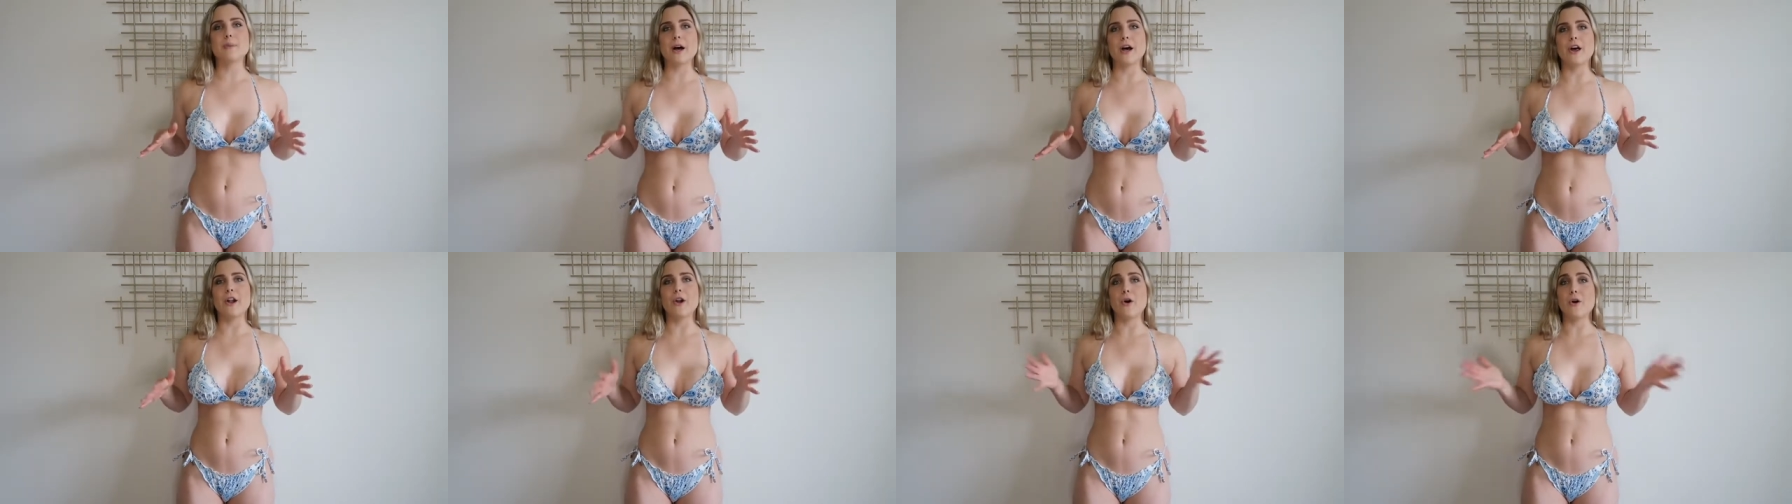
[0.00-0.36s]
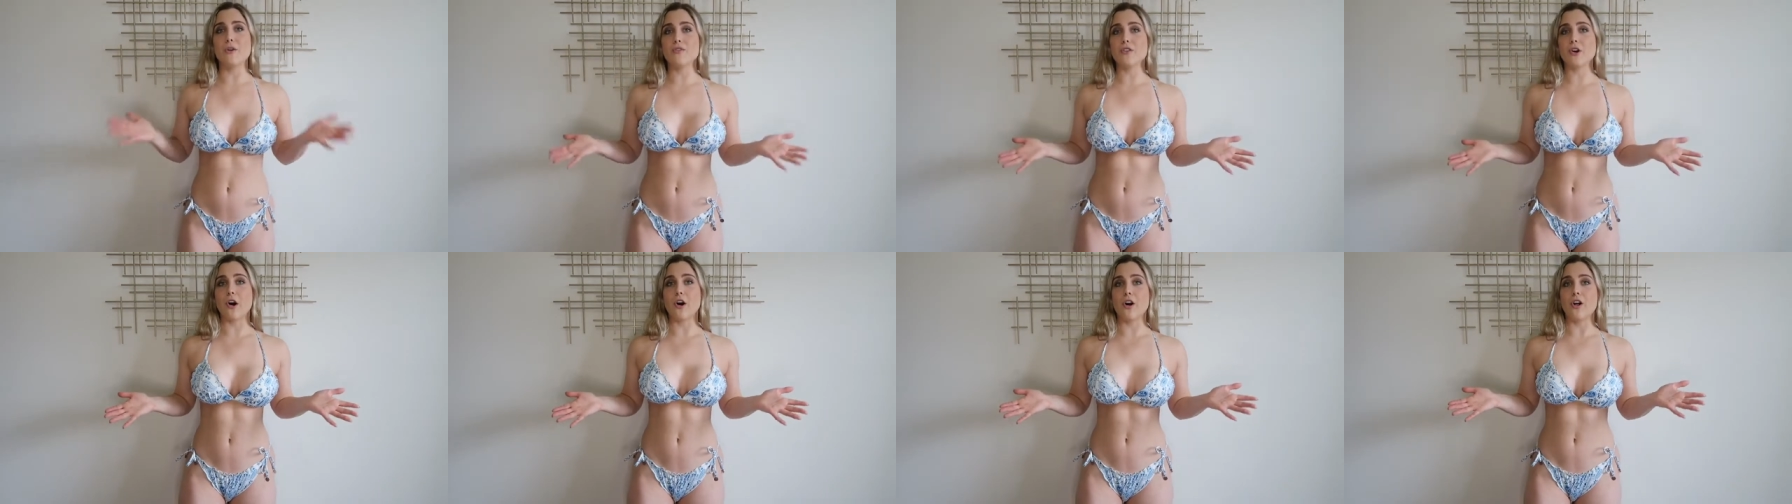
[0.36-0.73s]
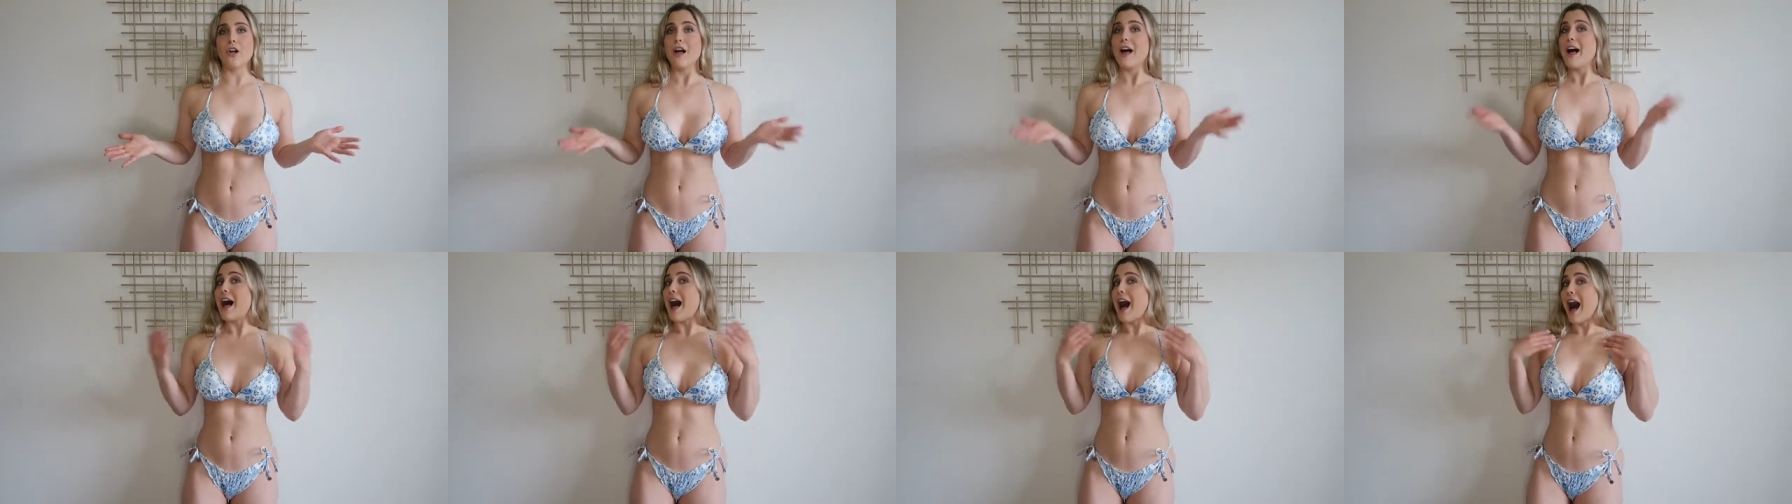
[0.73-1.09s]
But
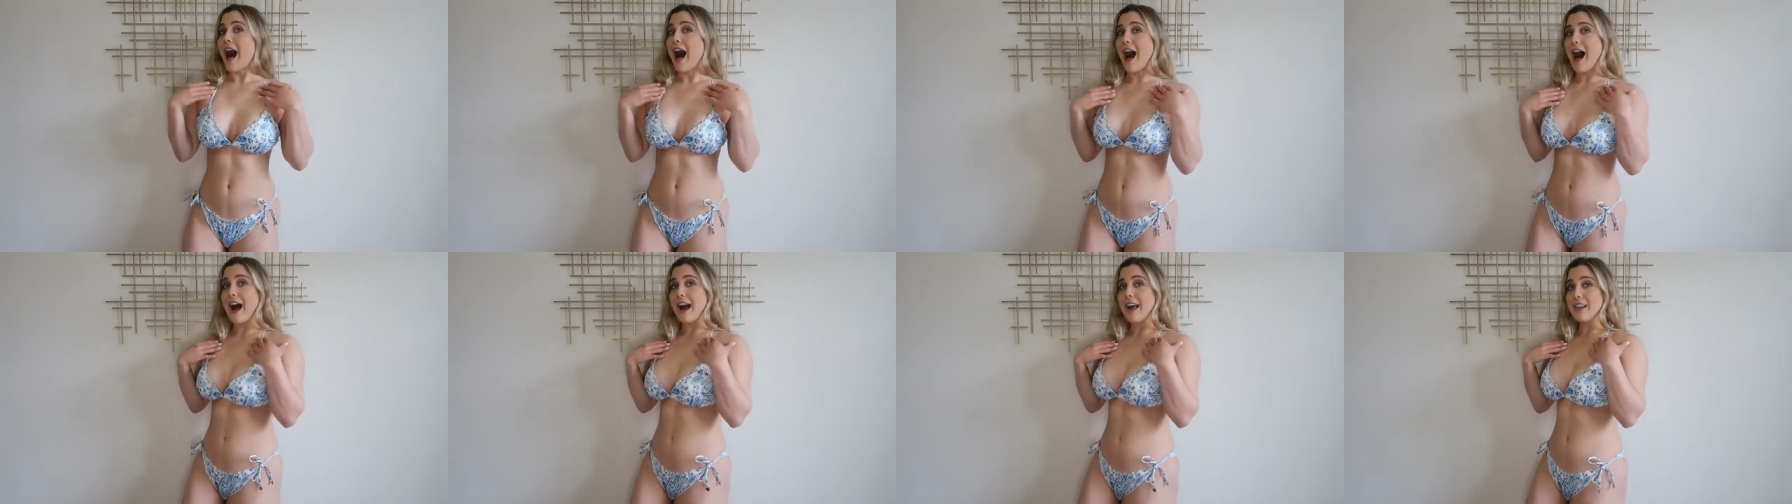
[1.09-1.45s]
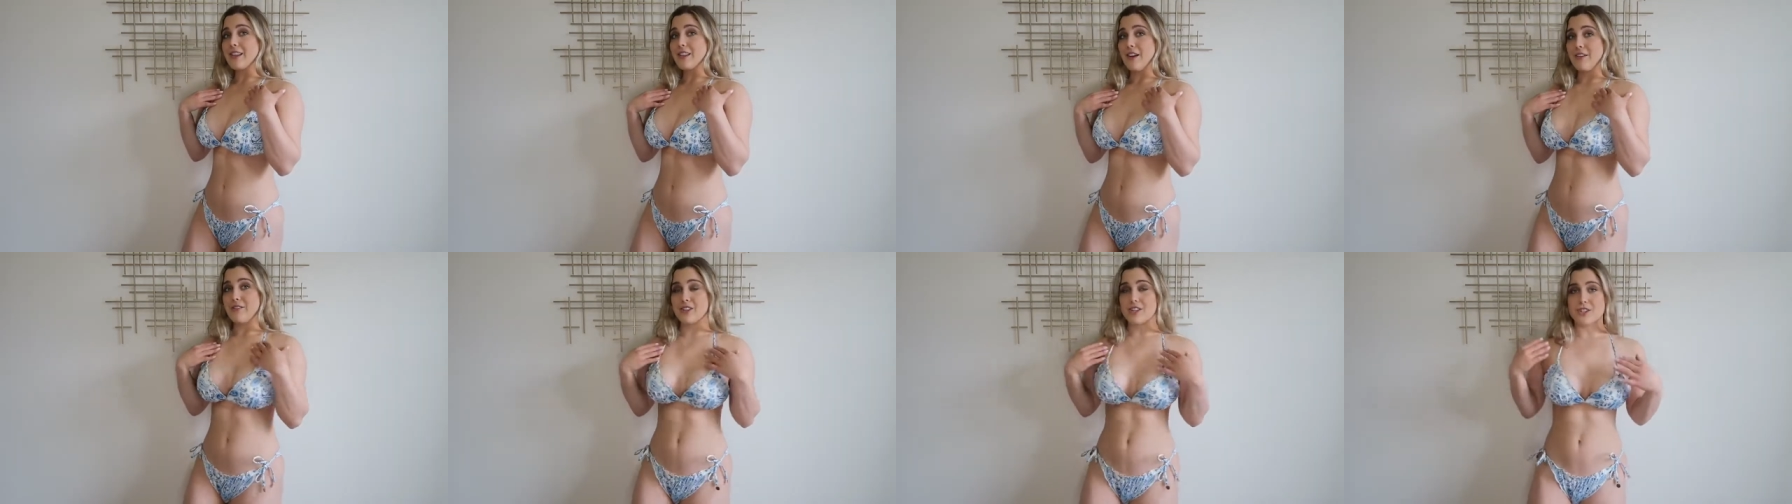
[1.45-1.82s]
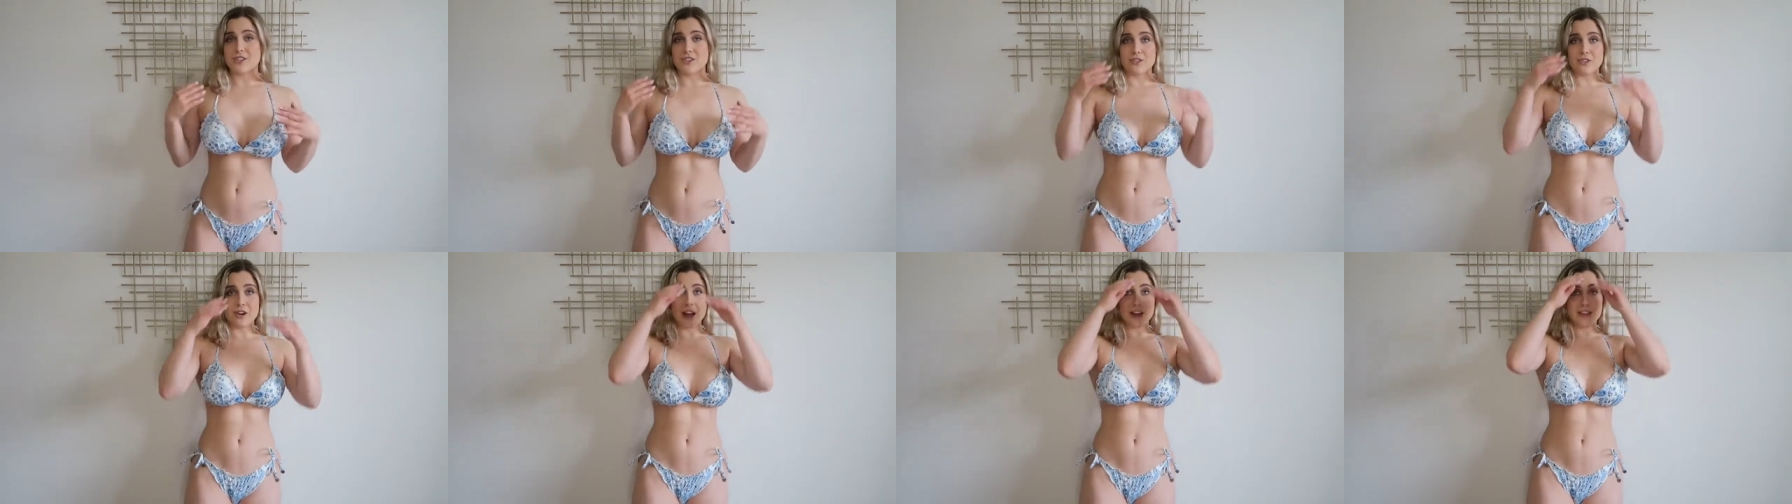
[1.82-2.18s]
overall, I love this suit.